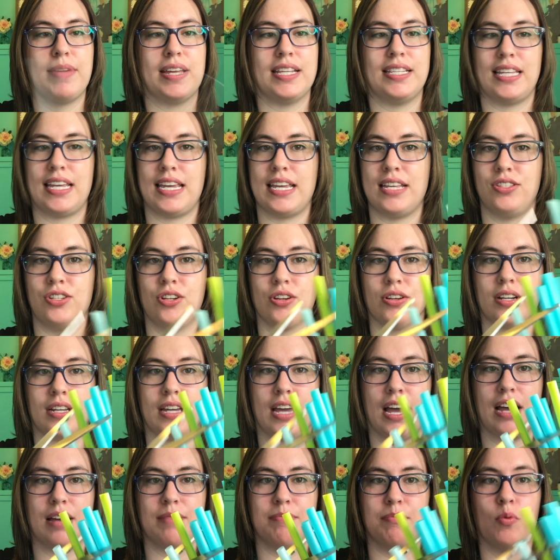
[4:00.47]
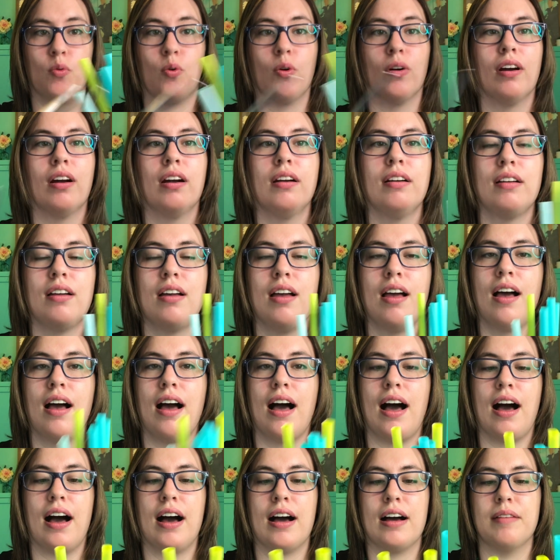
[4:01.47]
It's easier to cut more.
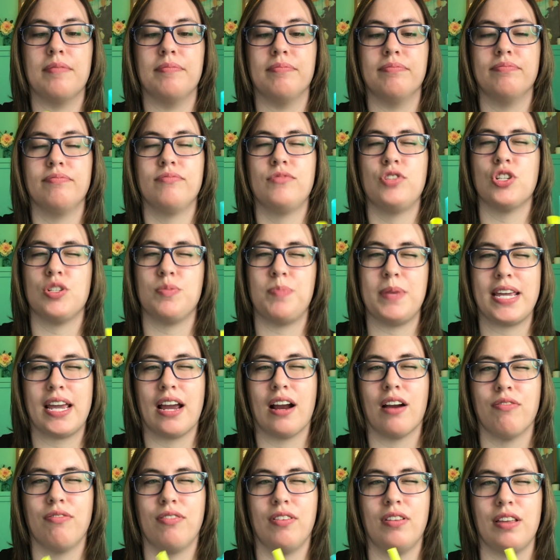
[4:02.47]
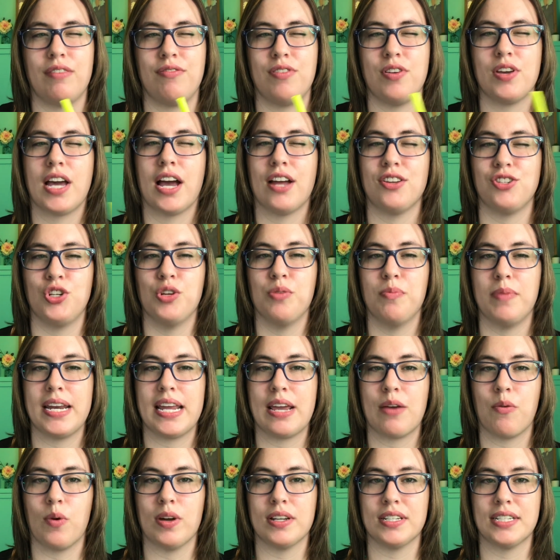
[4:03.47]
Just be careful, if you cut too
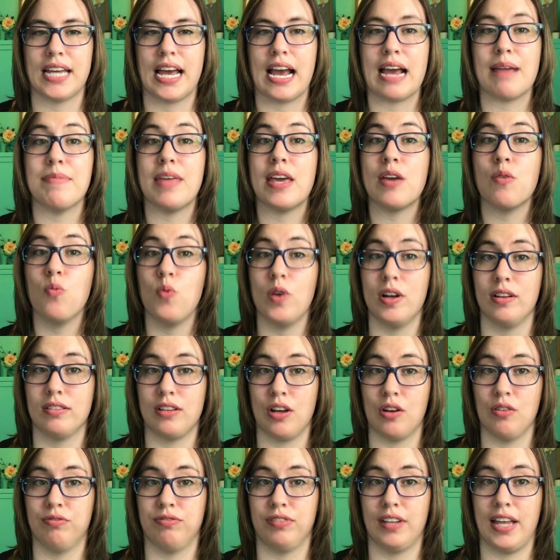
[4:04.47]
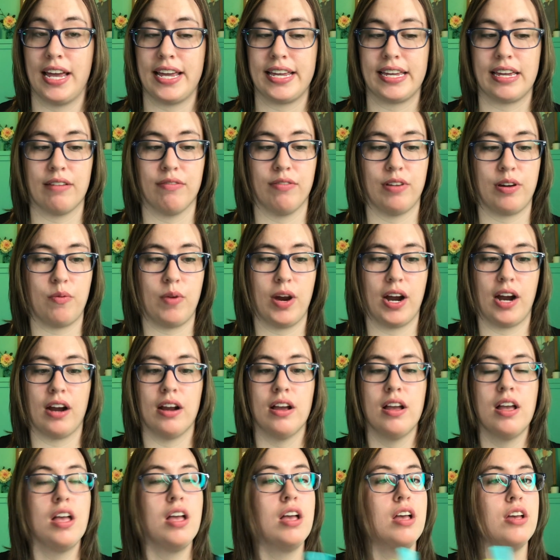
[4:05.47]
many at one time, they will go flying
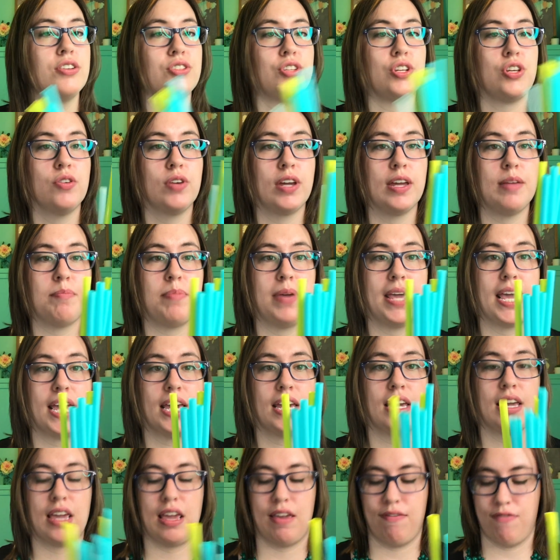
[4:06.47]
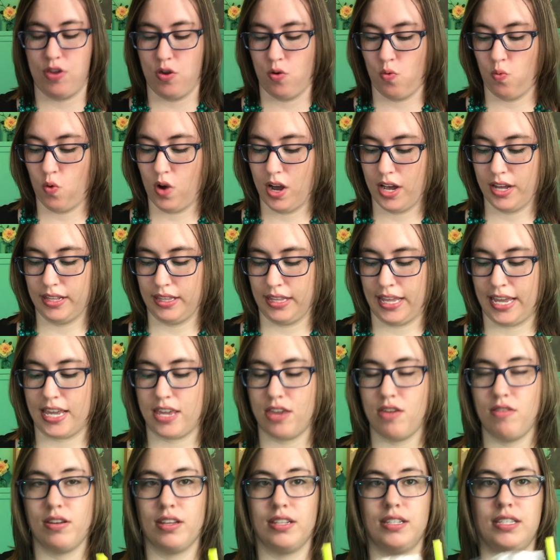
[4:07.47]
everywhere. So you can pick if you want,
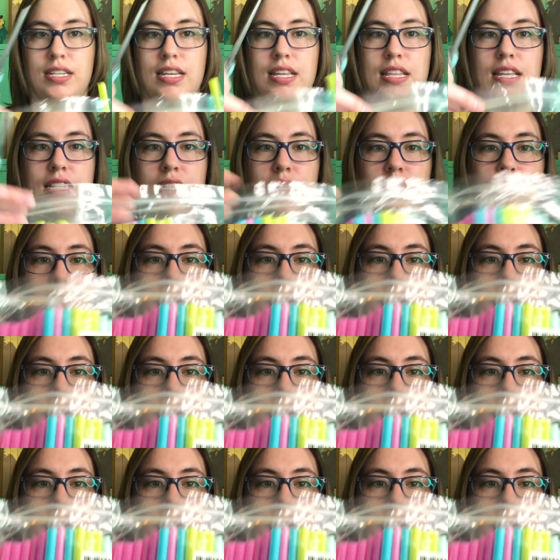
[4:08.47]
like you can see this